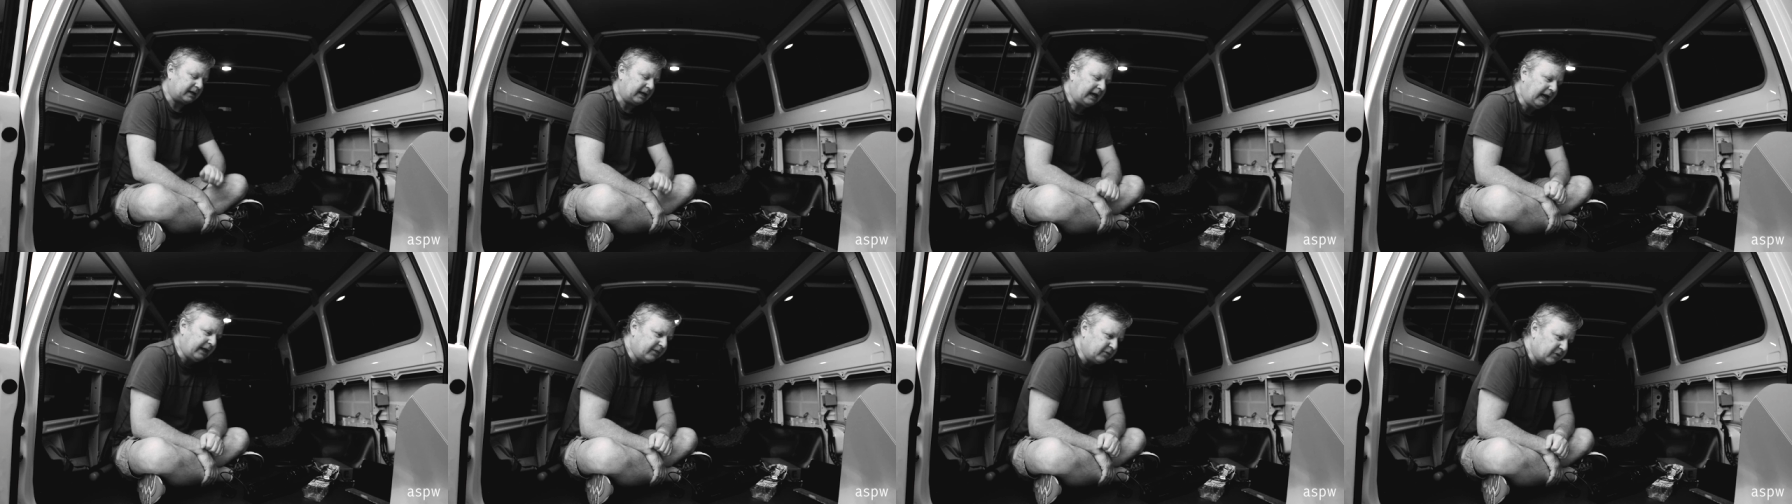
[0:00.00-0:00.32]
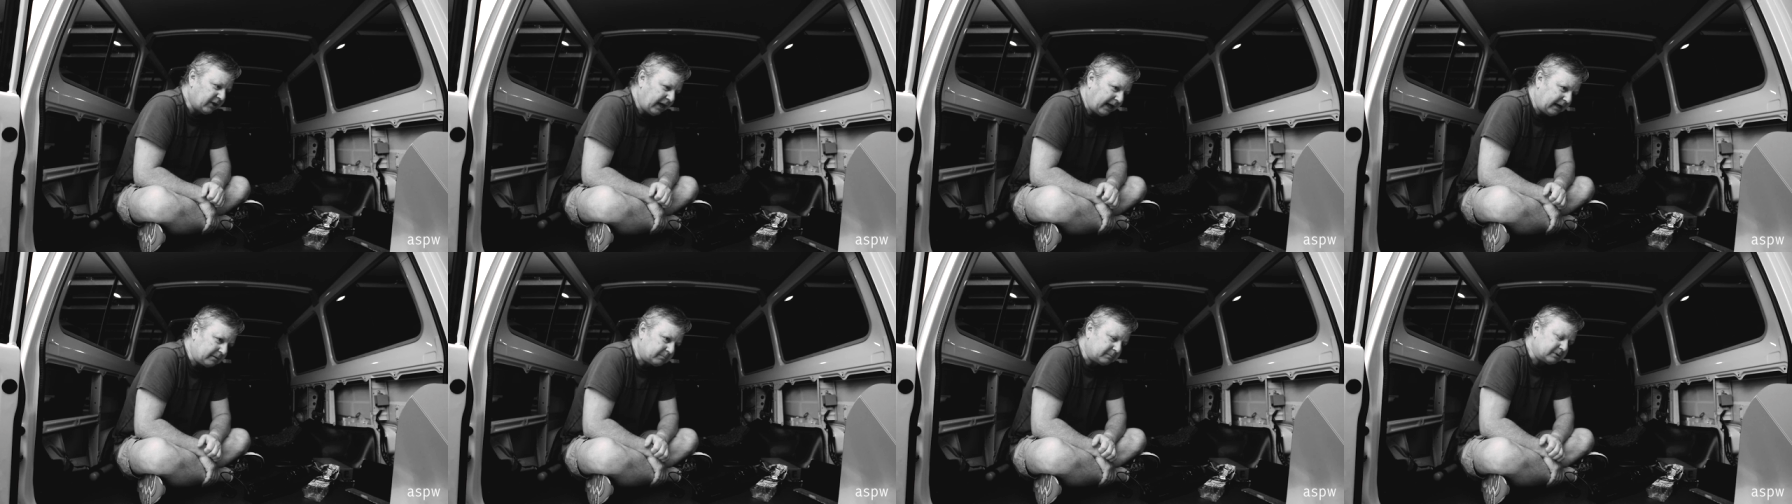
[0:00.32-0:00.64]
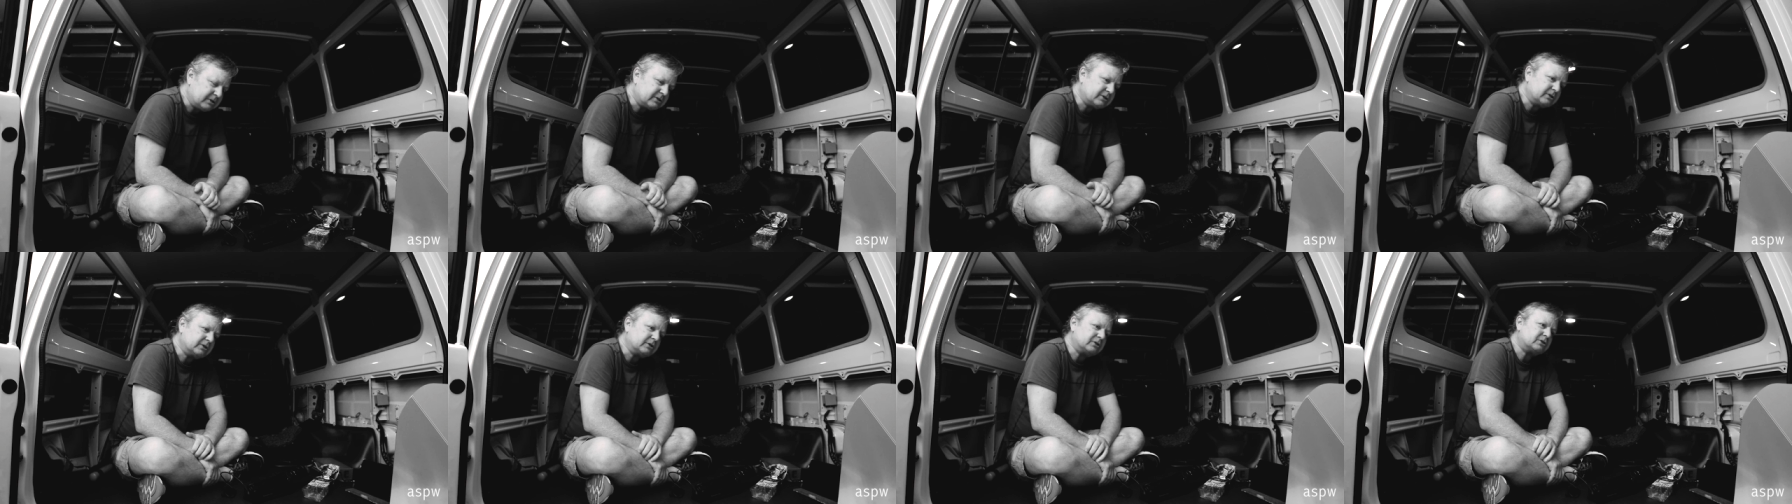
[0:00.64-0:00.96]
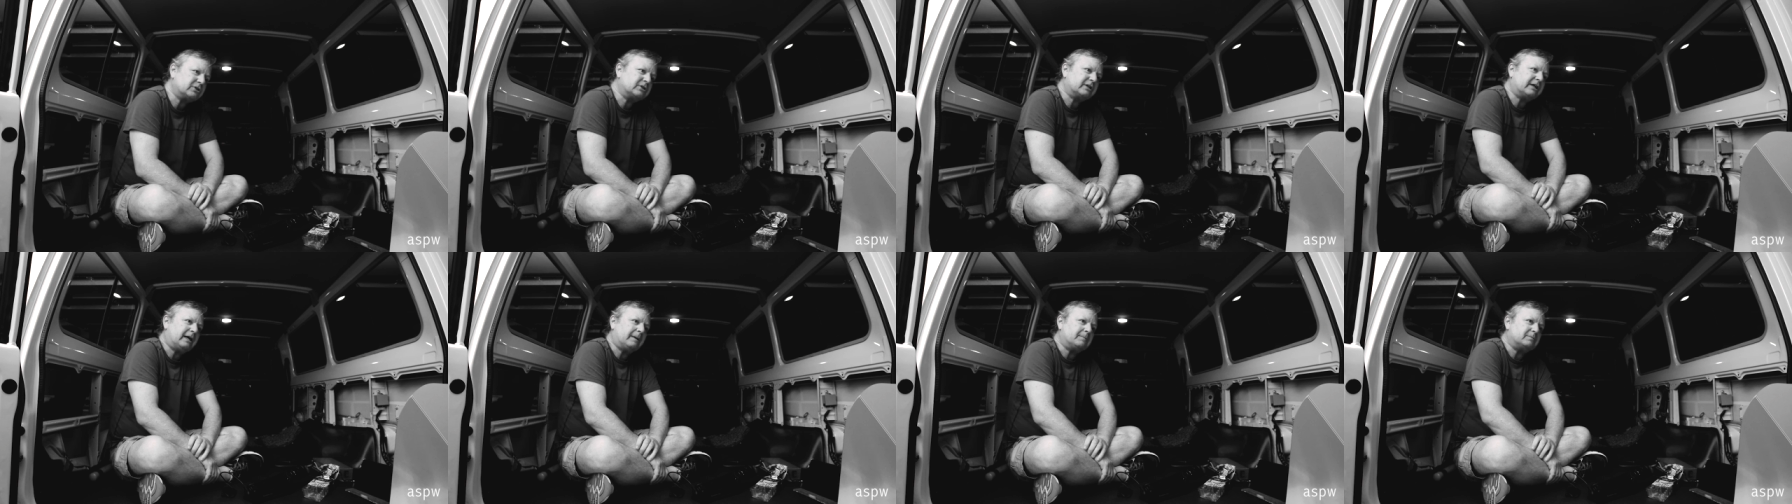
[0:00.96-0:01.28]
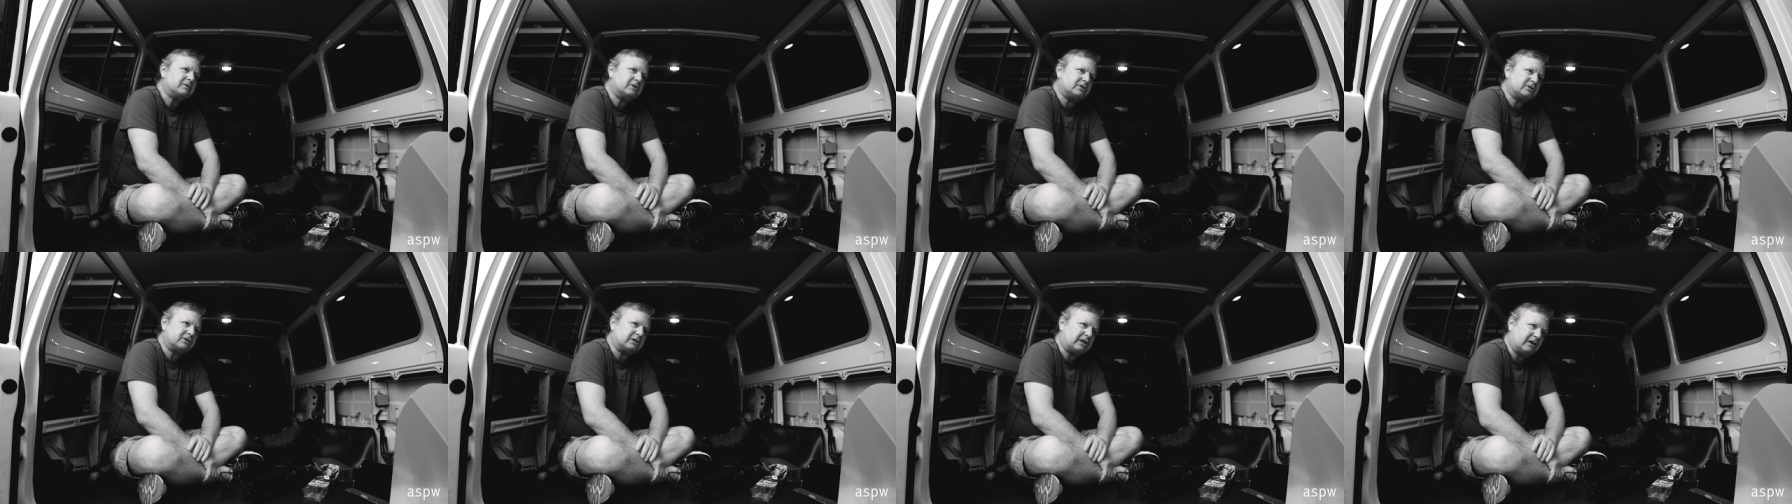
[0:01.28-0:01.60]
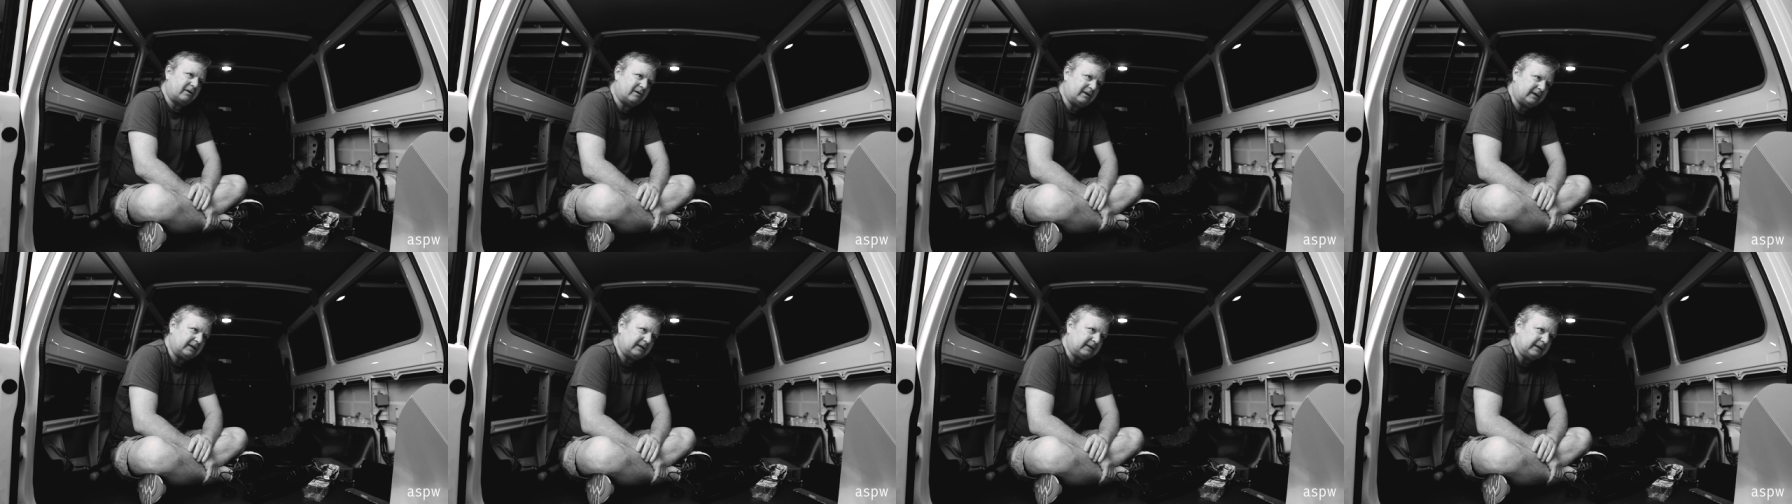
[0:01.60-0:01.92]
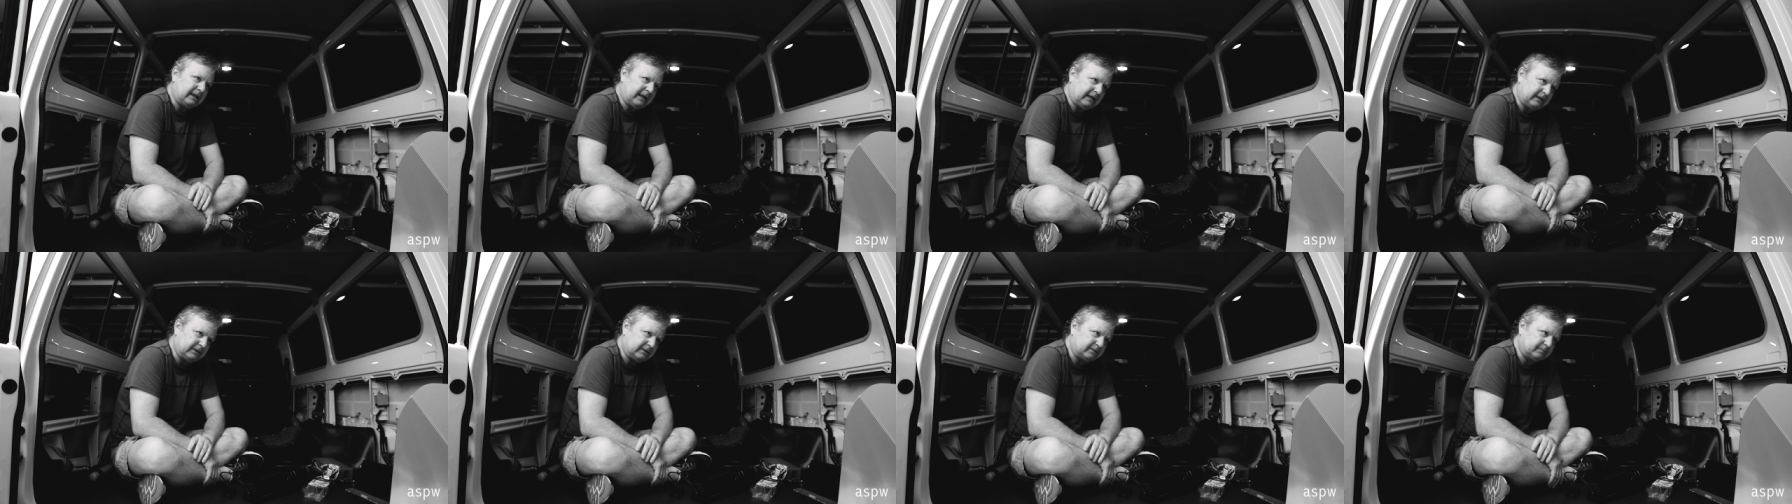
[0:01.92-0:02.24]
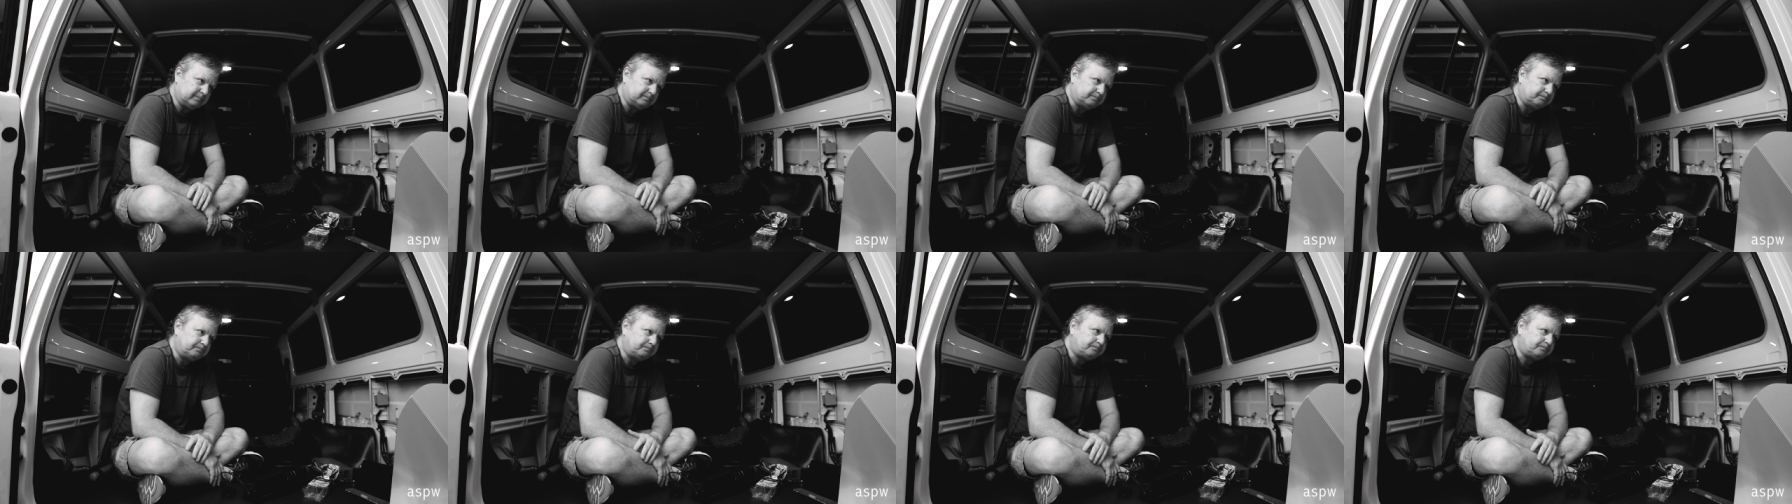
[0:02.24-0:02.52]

and that business kept us going. And